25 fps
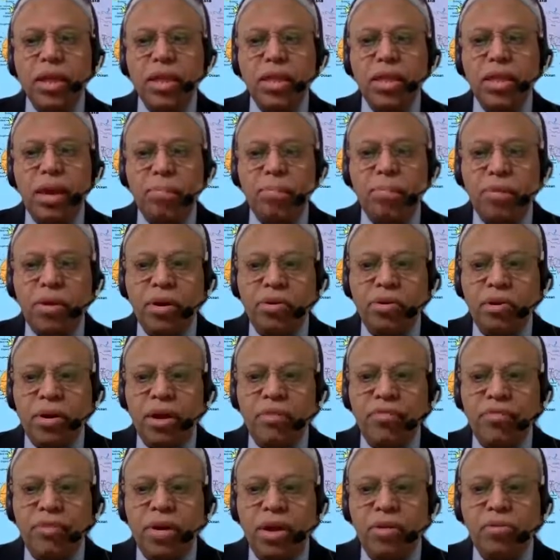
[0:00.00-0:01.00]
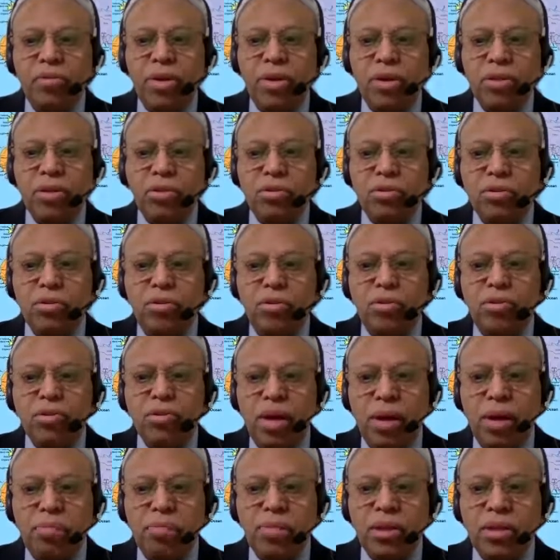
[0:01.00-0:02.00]
chapter 25, verse 2,
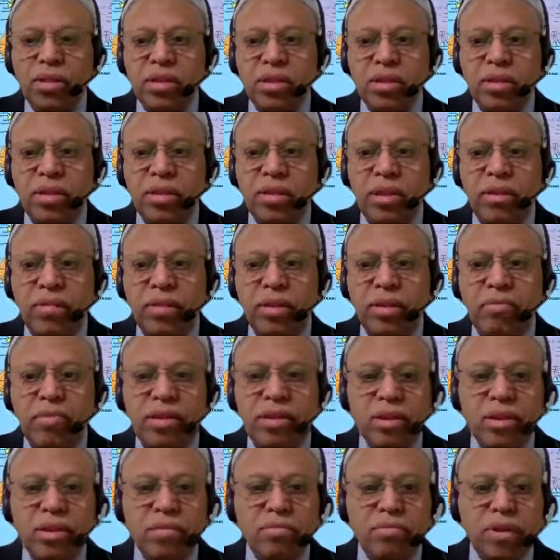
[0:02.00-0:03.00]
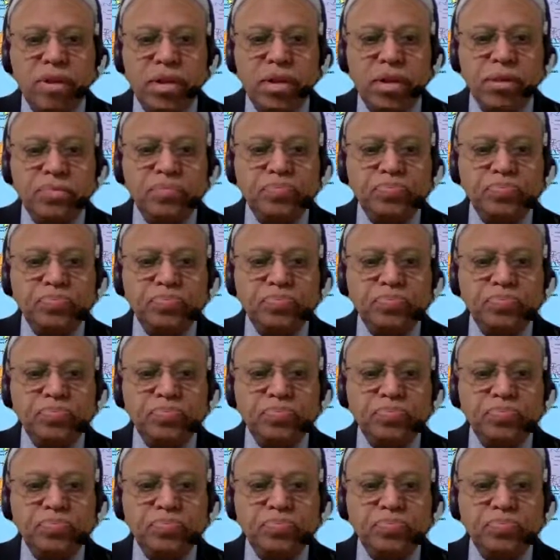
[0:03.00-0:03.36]
chapter 67, verse 1.